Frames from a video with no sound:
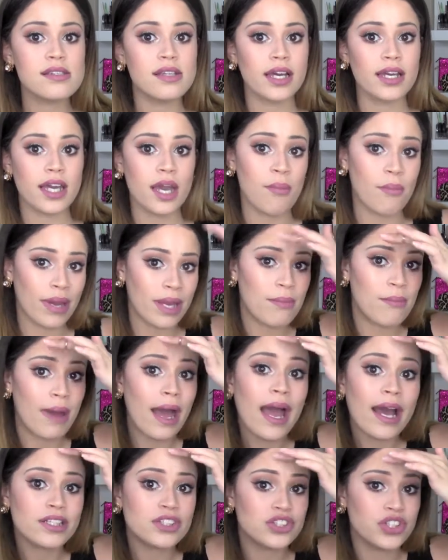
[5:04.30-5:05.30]
Like, it might
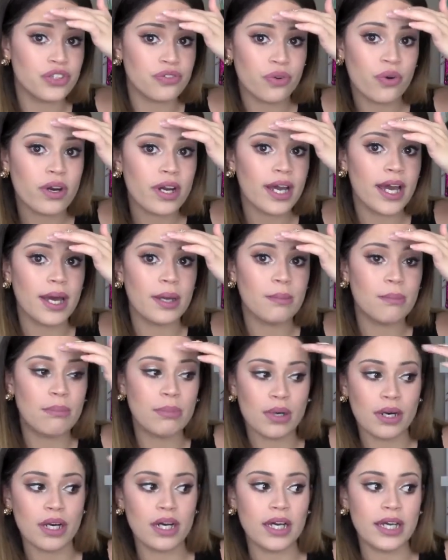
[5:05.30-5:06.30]
match your forehead,
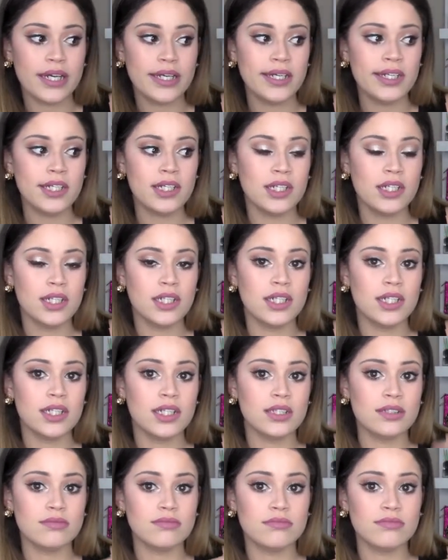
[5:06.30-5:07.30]
but
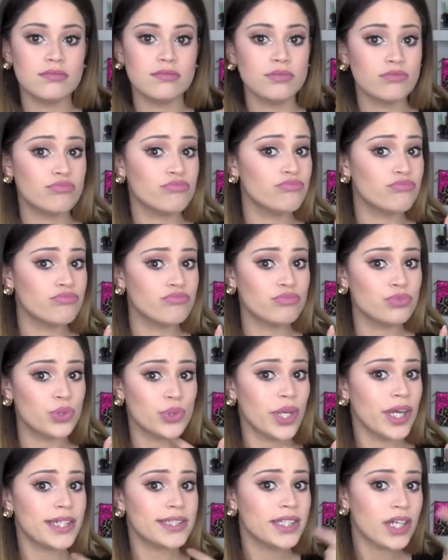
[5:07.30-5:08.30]
you
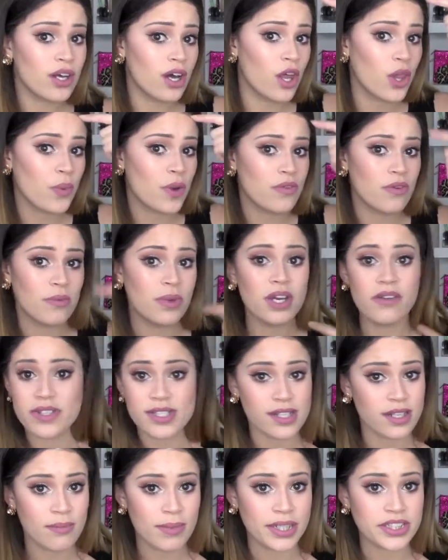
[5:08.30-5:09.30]
can't tell all the way from here if
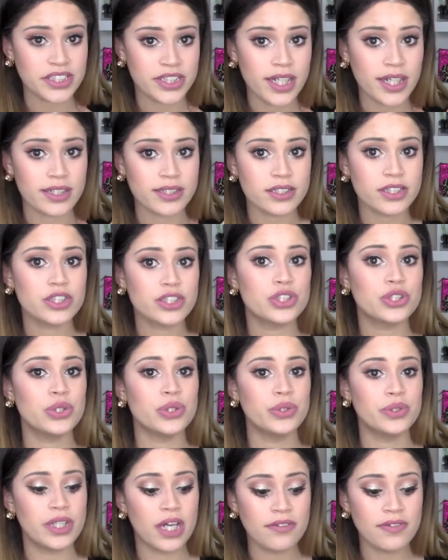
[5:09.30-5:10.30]
it's going to match your neck. So
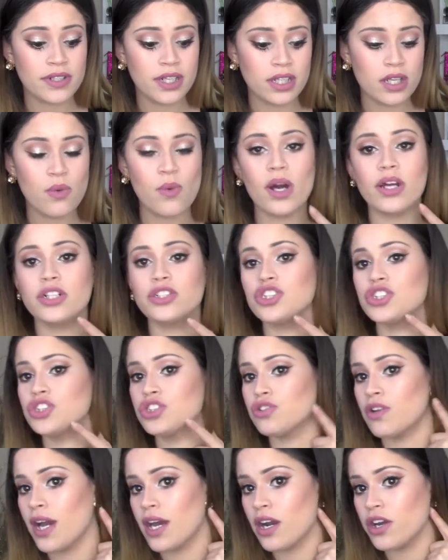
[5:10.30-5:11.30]
you definitely want to just
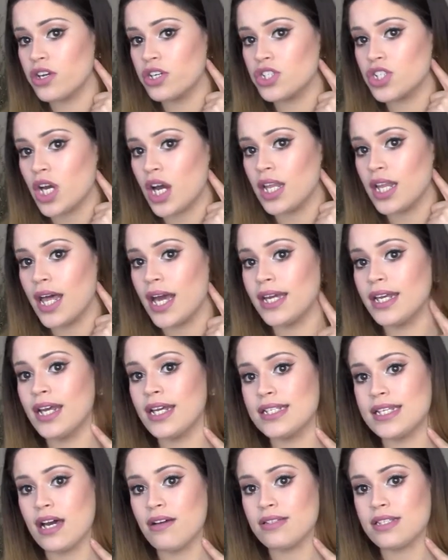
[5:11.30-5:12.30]
try it on your jawline
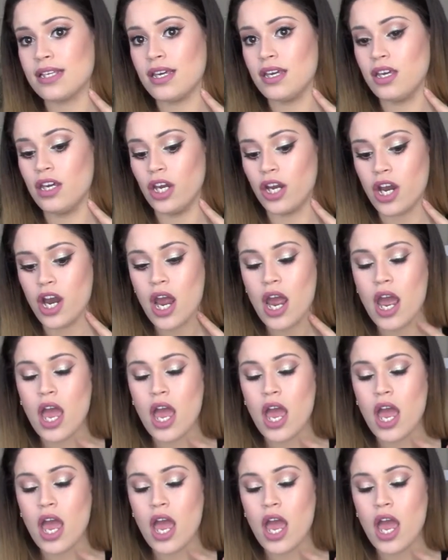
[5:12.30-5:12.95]
and down to here.